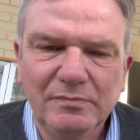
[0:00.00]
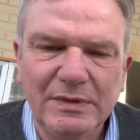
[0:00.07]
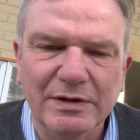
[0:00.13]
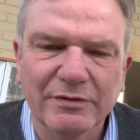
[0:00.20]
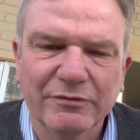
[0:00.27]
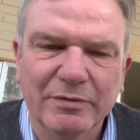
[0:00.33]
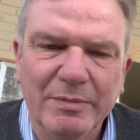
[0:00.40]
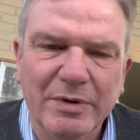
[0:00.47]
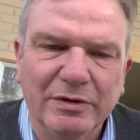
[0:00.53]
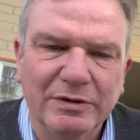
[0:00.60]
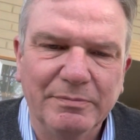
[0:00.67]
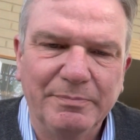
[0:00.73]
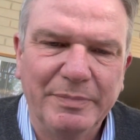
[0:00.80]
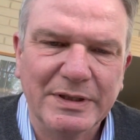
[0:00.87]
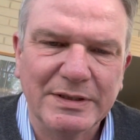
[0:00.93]
from
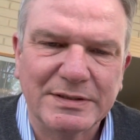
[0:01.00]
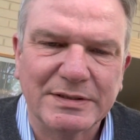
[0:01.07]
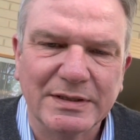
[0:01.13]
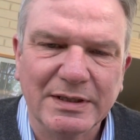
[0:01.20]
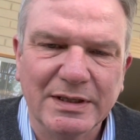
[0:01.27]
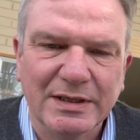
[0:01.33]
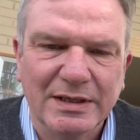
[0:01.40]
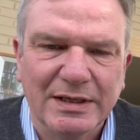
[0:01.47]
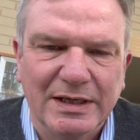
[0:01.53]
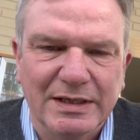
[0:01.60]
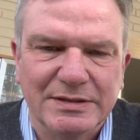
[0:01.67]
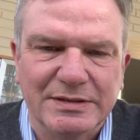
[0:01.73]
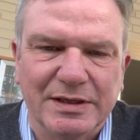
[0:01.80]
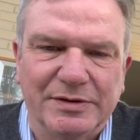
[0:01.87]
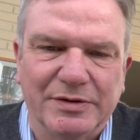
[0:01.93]
Marilyn Pitts,
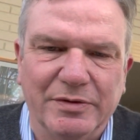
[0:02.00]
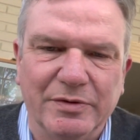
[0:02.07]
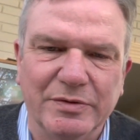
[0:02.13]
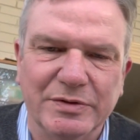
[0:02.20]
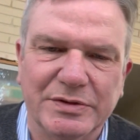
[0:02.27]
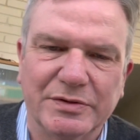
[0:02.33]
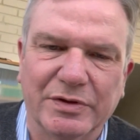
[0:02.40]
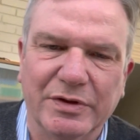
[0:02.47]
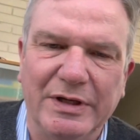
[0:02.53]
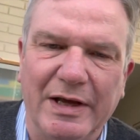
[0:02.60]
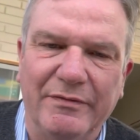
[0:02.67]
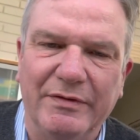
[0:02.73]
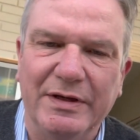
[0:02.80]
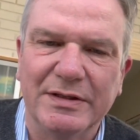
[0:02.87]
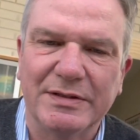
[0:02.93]
is that there is good
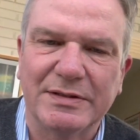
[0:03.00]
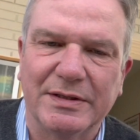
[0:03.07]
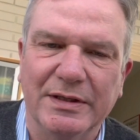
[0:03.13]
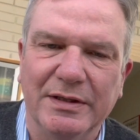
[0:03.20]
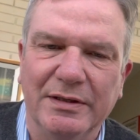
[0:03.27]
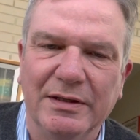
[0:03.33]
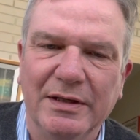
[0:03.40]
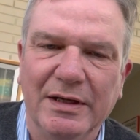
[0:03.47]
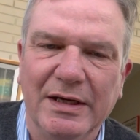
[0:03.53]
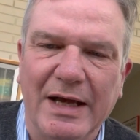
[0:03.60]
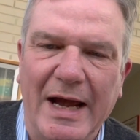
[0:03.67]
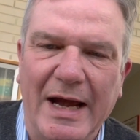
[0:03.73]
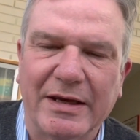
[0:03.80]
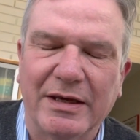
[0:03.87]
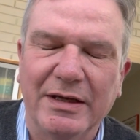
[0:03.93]
evidence that
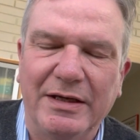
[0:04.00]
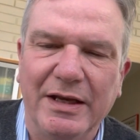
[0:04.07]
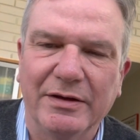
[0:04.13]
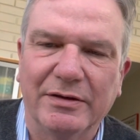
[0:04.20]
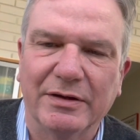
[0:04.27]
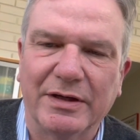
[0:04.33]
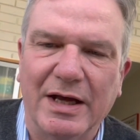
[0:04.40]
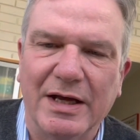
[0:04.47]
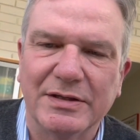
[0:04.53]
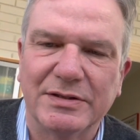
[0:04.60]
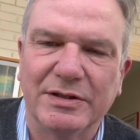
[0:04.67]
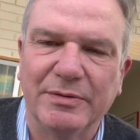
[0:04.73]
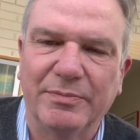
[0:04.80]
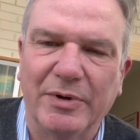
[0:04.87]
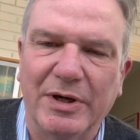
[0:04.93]
Accutane could cause
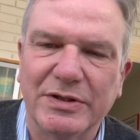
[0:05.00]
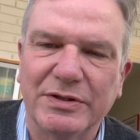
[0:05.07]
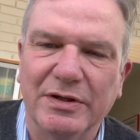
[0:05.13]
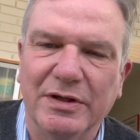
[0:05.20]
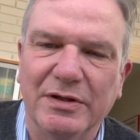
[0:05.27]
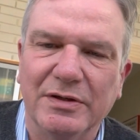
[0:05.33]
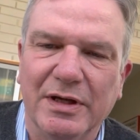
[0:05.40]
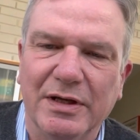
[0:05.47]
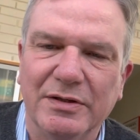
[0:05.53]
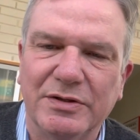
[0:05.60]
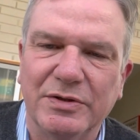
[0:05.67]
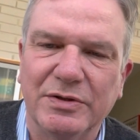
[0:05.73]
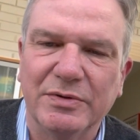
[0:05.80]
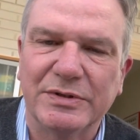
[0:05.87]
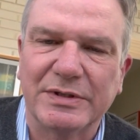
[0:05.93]
depression and
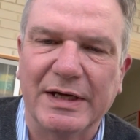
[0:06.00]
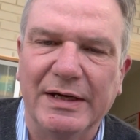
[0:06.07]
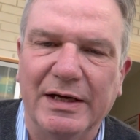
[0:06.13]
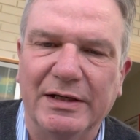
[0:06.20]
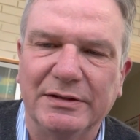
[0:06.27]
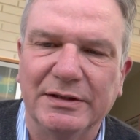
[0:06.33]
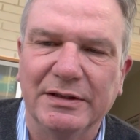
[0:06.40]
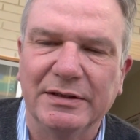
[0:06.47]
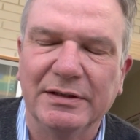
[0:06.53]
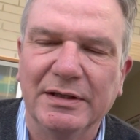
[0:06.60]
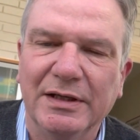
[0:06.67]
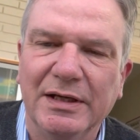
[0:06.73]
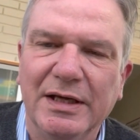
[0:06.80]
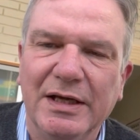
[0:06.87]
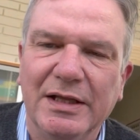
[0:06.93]
suicidality.
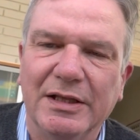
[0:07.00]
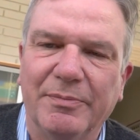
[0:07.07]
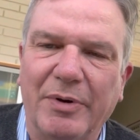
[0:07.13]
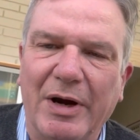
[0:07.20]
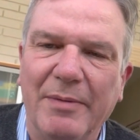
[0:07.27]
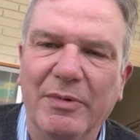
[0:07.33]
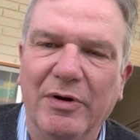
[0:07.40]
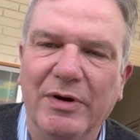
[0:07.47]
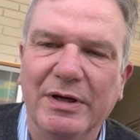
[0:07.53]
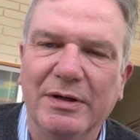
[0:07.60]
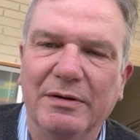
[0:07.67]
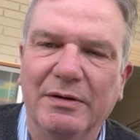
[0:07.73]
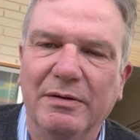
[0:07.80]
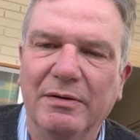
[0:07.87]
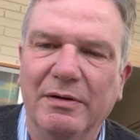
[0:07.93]
The
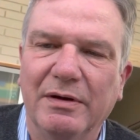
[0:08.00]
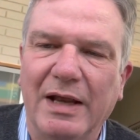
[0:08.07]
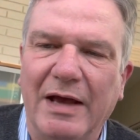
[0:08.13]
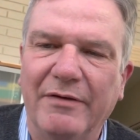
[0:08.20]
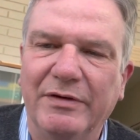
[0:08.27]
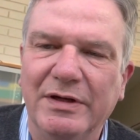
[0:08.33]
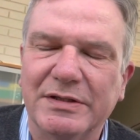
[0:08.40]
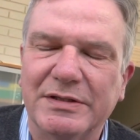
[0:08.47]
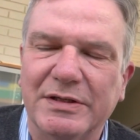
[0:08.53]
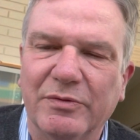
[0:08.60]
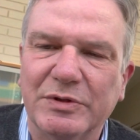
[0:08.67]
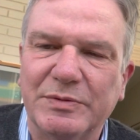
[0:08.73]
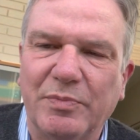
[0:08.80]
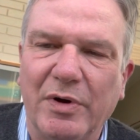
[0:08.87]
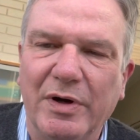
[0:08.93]
primary evidence that
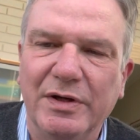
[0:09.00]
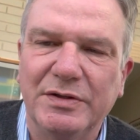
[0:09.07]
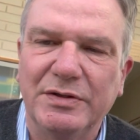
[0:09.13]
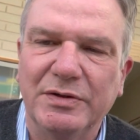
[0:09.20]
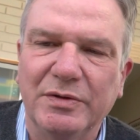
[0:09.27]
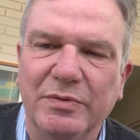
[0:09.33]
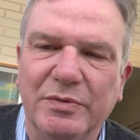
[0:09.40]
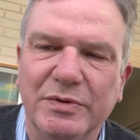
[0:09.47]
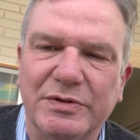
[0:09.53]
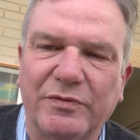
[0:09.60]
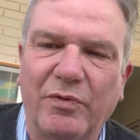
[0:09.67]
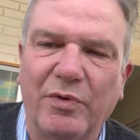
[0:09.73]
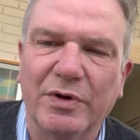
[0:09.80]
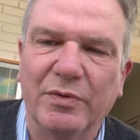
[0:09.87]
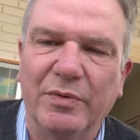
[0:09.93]
was pointed to was
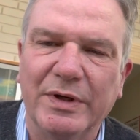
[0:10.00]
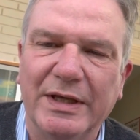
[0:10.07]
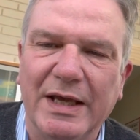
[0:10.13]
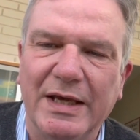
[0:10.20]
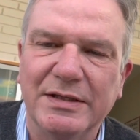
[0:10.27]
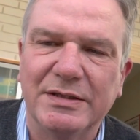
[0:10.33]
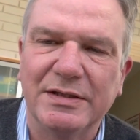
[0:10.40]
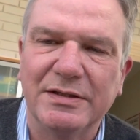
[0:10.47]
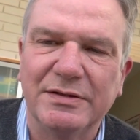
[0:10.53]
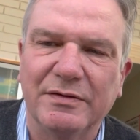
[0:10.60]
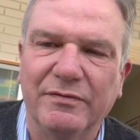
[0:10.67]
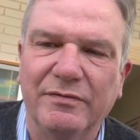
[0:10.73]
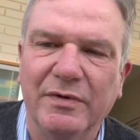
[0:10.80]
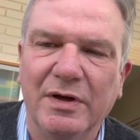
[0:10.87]
41 cases of